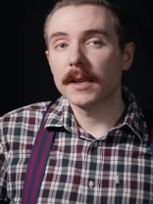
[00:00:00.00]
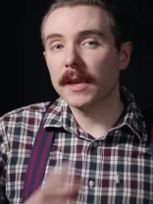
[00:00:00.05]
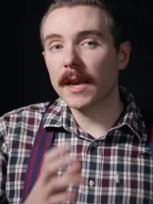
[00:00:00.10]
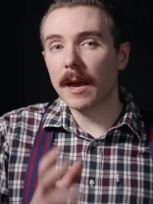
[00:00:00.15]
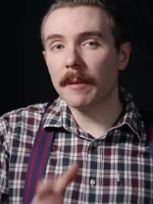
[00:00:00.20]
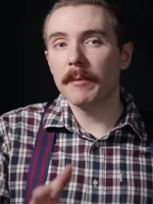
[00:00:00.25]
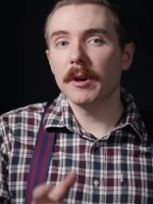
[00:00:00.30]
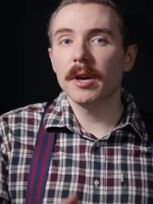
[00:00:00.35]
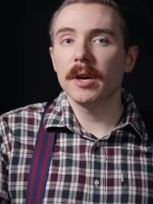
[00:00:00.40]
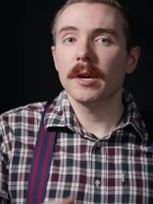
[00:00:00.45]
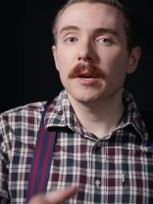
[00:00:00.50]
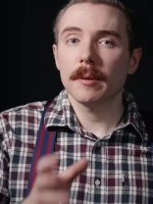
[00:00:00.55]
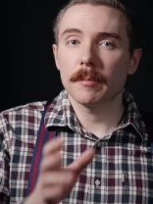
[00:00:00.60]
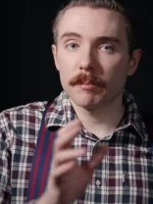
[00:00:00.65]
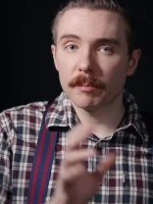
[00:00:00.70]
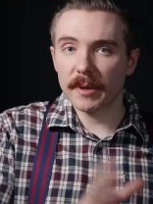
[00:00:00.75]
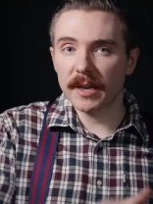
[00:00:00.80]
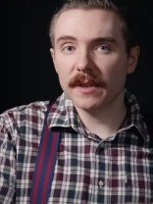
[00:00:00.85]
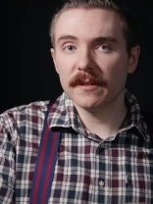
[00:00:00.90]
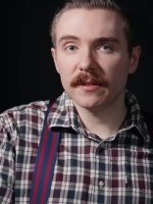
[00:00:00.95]
Gamma,
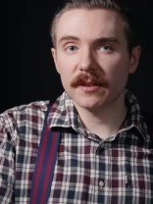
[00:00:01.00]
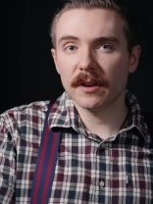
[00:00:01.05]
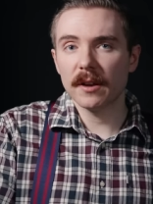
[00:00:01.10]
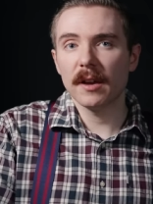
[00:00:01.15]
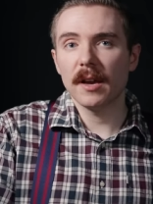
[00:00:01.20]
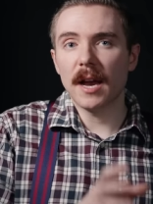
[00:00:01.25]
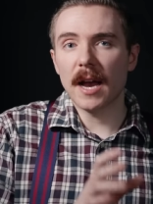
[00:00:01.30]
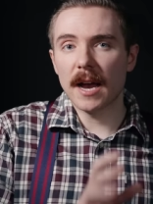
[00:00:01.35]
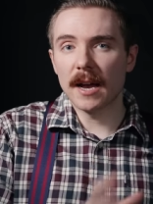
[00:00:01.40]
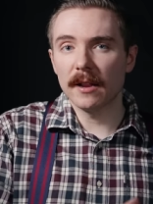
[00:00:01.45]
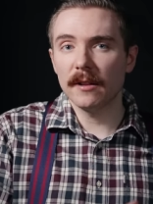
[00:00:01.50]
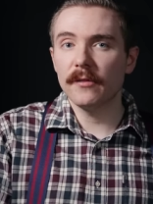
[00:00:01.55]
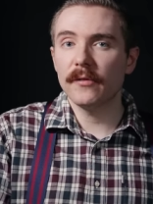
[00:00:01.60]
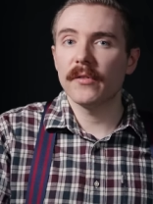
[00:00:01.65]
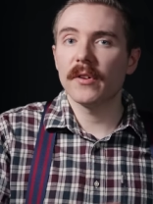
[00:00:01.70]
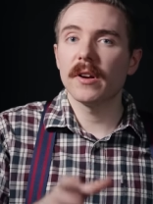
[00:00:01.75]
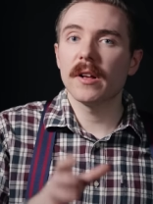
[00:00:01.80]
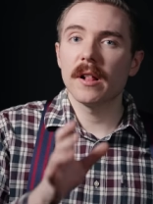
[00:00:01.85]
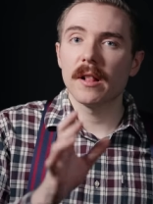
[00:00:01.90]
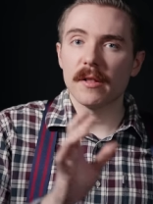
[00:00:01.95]
beta,
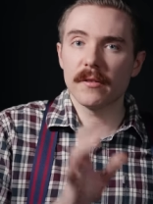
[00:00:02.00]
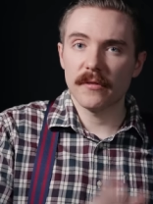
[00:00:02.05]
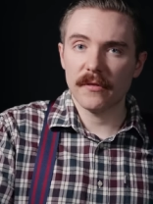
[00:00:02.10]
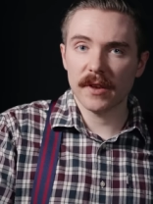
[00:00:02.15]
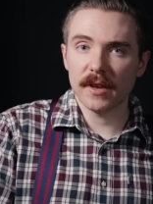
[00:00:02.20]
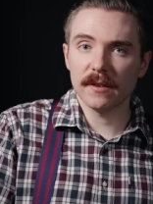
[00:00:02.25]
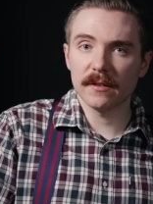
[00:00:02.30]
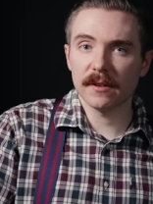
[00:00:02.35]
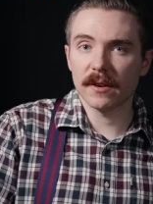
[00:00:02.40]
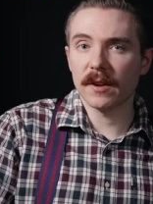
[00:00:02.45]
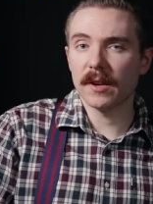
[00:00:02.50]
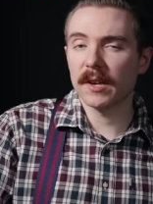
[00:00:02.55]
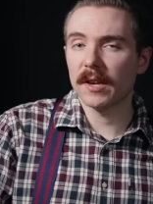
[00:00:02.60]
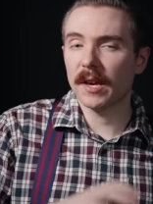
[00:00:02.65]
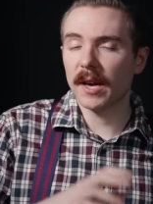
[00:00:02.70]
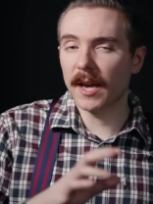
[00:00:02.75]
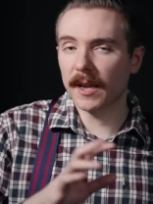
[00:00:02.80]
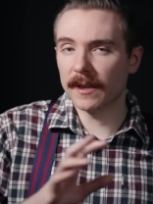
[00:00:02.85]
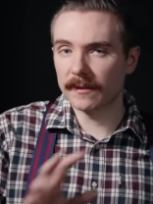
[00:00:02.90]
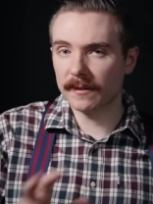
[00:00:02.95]
alpha, theta,
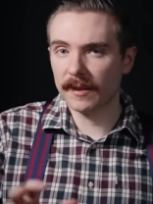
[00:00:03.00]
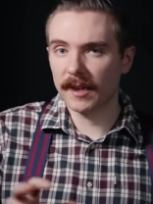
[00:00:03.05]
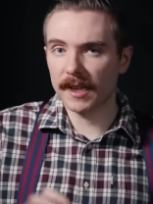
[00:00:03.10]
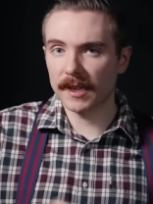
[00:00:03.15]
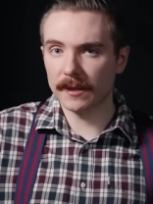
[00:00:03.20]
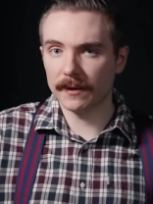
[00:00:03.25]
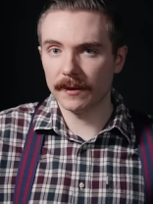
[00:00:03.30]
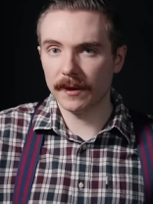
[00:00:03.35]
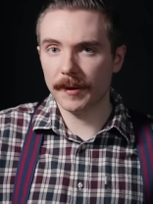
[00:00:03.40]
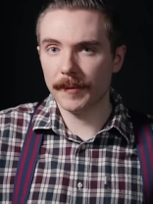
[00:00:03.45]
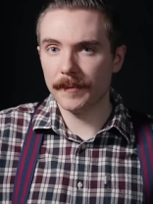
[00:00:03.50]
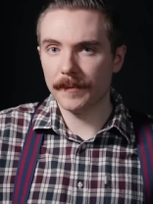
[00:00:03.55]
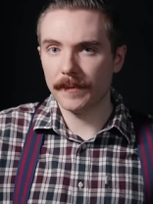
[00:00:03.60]
and delta.